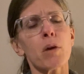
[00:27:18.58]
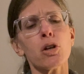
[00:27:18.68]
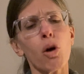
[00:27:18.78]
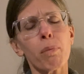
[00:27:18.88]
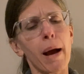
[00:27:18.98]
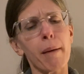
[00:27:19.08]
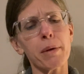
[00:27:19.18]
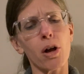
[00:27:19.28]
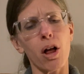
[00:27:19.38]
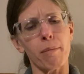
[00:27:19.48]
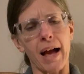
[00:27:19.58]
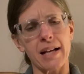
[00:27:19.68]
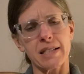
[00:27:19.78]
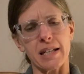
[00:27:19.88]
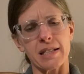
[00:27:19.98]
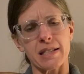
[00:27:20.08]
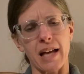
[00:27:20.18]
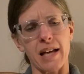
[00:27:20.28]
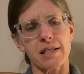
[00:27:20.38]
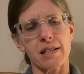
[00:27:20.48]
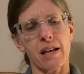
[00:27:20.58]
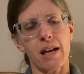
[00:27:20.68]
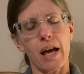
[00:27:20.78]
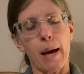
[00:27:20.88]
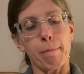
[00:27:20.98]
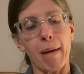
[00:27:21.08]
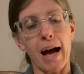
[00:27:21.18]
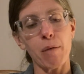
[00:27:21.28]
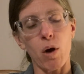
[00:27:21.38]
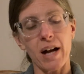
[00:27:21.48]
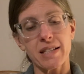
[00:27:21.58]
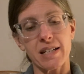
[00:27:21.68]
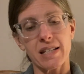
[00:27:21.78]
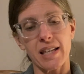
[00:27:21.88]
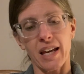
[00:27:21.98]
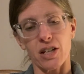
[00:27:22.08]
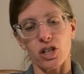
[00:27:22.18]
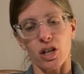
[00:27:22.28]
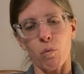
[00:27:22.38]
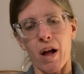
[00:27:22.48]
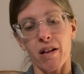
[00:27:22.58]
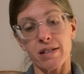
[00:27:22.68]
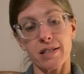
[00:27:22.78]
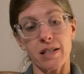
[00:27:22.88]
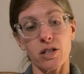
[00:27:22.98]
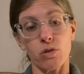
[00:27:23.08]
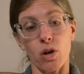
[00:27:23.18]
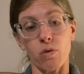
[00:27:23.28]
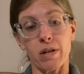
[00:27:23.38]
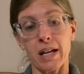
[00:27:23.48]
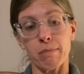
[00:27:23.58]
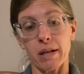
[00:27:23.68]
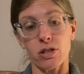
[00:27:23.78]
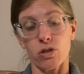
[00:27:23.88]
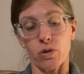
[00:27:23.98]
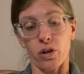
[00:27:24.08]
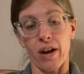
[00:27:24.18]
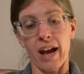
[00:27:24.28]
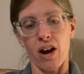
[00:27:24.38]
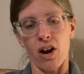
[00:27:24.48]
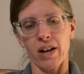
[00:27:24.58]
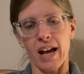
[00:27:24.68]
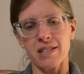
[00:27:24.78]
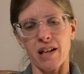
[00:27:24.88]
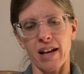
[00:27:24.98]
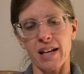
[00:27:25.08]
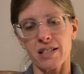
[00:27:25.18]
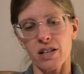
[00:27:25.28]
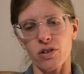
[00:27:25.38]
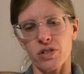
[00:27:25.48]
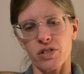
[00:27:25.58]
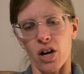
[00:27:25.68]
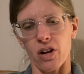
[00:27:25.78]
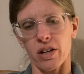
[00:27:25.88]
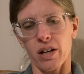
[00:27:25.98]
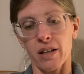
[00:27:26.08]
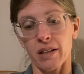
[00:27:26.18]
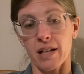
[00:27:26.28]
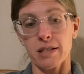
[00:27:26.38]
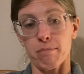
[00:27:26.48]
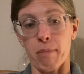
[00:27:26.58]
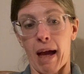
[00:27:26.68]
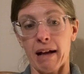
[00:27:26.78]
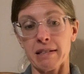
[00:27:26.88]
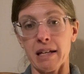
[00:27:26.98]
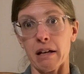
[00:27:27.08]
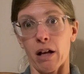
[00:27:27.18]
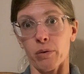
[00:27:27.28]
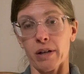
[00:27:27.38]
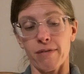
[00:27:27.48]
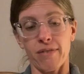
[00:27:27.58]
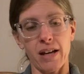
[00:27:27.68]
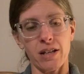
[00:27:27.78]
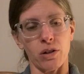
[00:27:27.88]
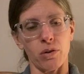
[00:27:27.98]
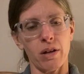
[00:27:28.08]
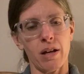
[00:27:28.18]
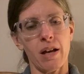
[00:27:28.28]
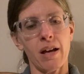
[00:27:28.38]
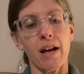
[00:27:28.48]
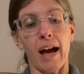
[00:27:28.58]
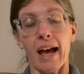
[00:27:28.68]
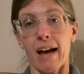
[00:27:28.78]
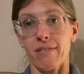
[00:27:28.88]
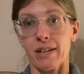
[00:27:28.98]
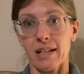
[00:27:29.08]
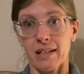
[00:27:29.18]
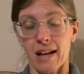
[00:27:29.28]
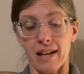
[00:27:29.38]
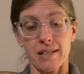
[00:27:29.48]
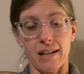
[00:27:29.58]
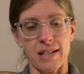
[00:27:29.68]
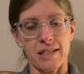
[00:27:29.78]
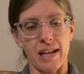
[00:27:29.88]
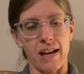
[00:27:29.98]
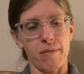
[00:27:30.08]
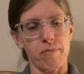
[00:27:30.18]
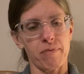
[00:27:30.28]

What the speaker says: No problem at all, Maxine says. Mom walks into the kitchen. Well, since you don't need me to do your hair, guess I'll get dinner started unless Maxine already fed you. I haven't eaten yet, I say.